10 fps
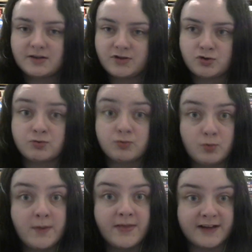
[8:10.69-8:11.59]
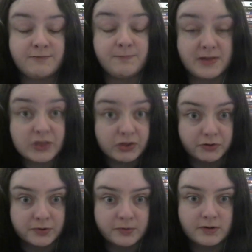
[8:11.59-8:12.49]
the trauma they have been
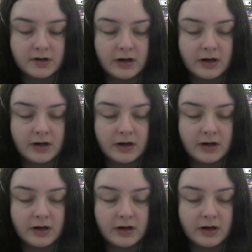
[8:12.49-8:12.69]
through,